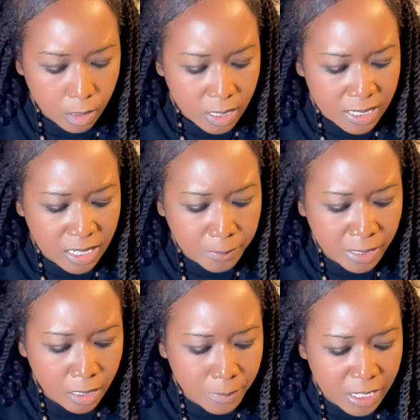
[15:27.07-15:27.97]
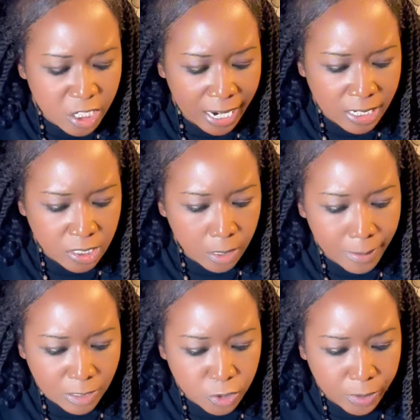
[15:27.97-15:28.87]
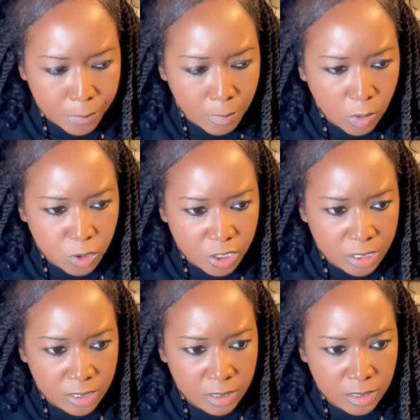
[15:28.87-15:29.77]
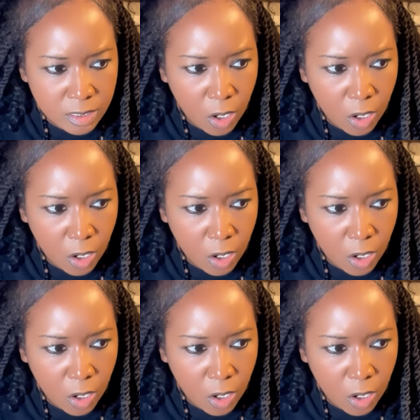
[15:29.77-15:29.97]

Something could be changing about your emotions